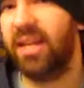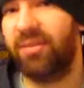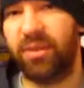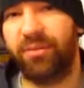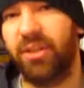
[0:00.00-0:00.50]

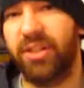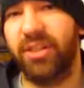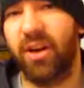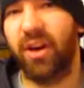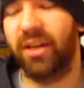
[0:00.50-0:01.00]
after the first
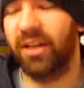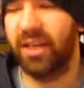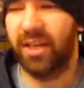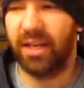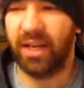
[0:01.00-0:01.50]
arc,
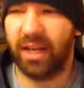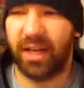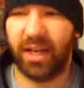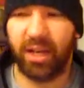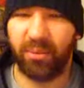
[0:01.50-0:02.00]

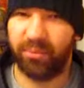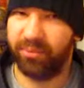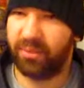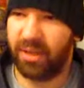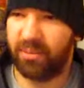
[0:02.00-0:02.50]
um,
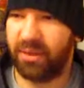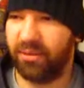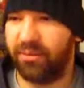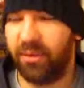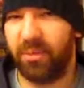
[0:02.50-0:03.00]
I
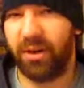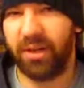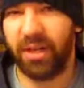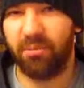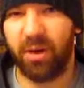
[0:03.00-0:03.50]
mean, for
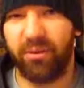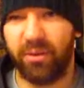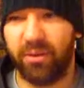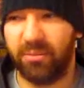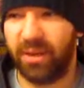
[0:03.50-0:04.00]
marketing,
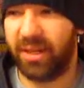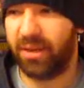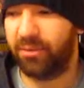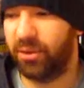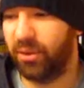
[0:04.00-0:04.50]
Marvel might
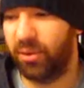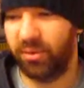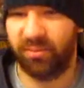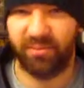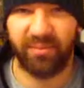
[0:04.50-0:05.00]
have to,
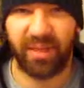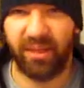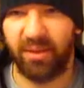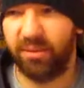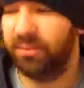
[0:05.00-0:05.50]
I
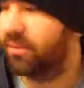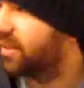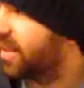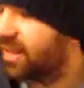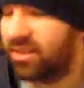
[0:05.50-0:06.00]
don't know,
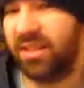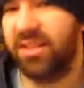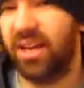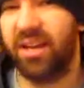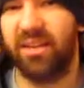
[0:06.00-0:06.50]
cancel
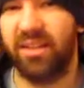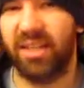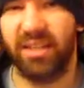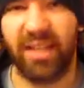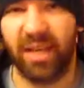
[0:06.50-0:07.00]
this title
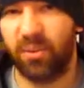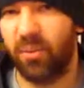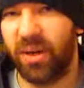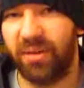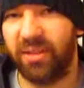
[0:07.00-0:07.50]
and then take
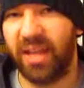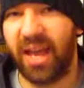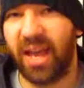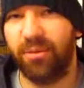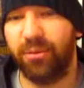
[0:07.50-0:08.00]
whatever they
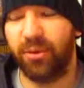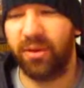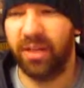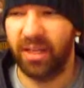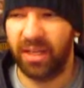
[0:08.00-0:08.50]
had
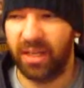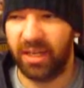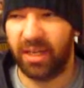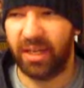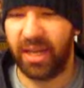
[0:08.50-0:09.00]
for
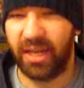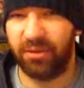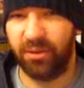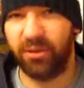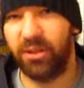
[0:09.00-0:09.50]
uh,
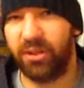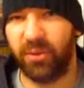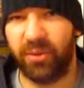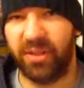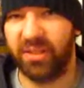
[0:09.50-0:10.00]
any future
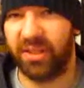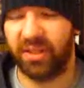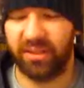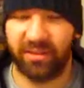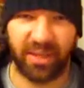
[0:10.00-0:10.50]
stories
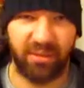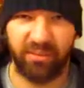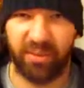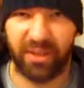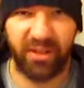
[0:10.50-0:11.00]
and kind of
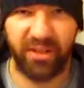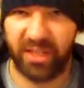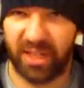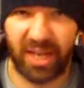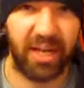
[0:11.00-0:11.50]

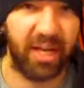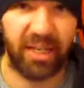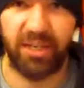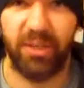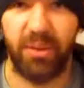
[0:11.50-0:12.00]
regurgitate it
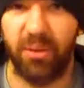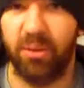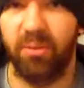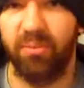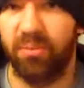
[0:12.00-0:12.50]

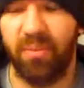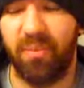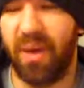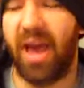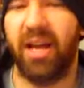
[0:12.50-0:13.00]
into
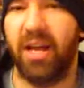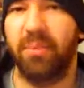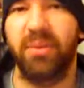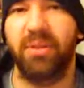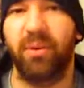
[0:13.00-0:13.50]

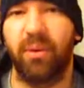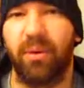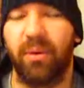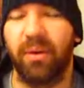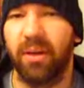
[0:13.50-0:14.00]
backups
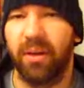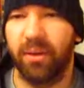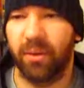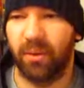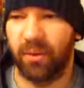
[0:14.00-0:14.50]
or
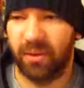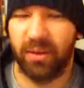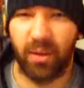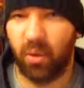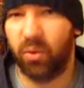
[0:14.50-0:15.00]
or
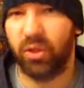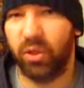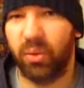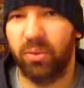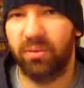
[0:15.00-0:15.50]
a whole new